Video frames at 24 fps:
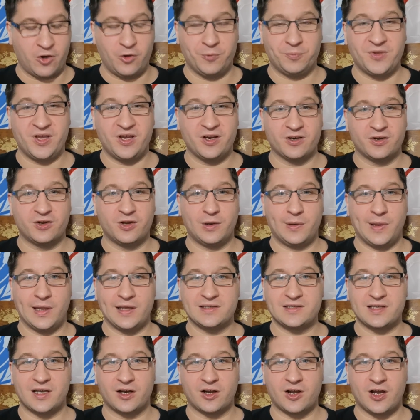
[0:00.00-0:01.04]
I hope to hear good
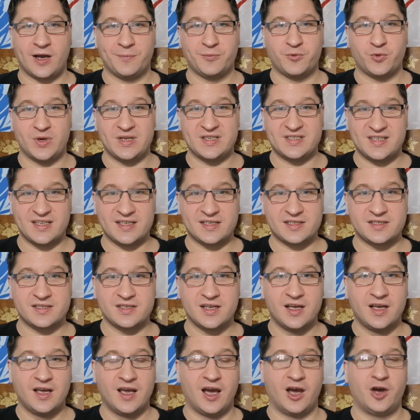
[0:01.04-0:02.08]
things out of COP26.
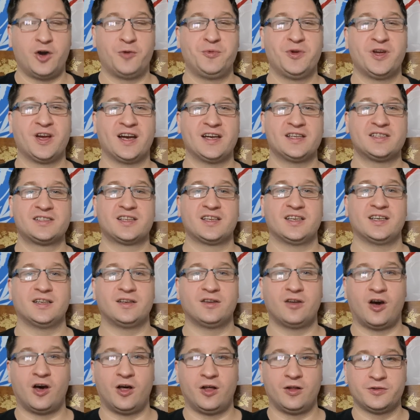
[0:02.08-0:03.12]
I hope you guys
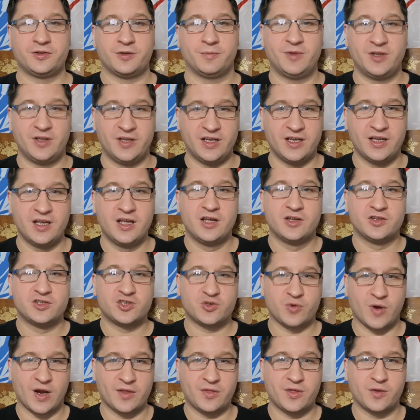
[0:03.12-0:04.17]
can ultimately
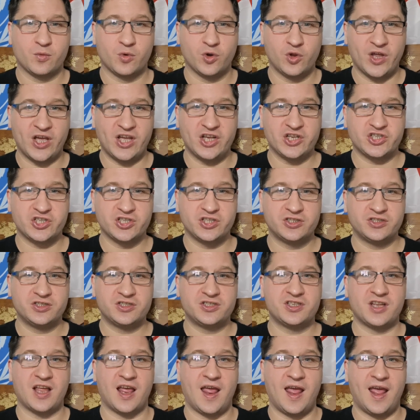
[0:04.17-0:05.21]
strengthen
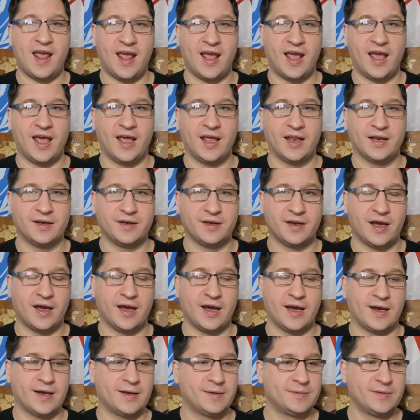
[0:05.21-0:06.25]
relations and
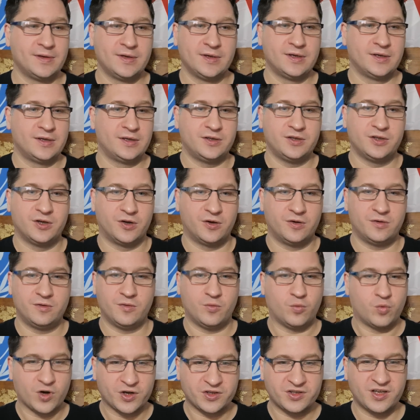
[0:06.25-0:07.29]
uh, you
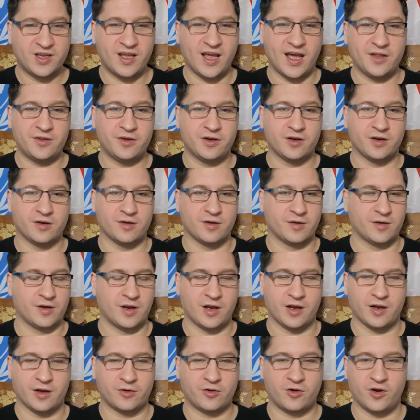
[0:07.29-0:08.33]
know work together
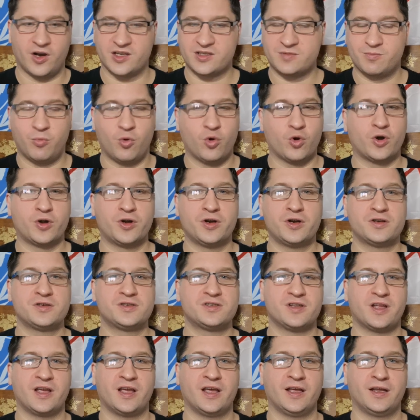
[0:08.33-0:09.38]
uh, across
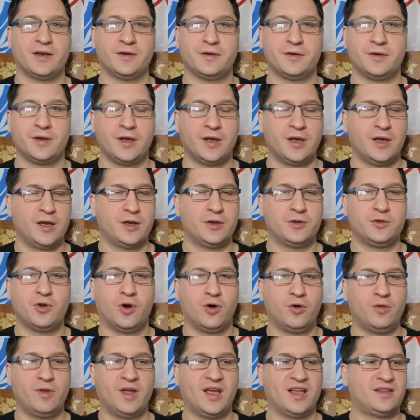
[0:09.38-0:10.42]
borders and
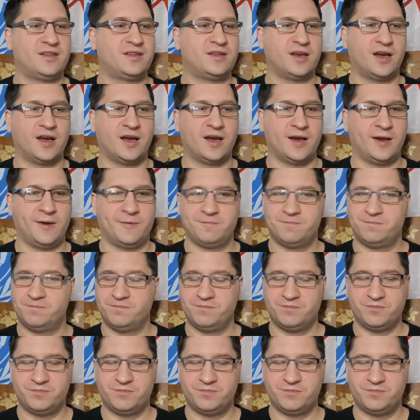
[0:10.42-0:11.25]
don't let uh,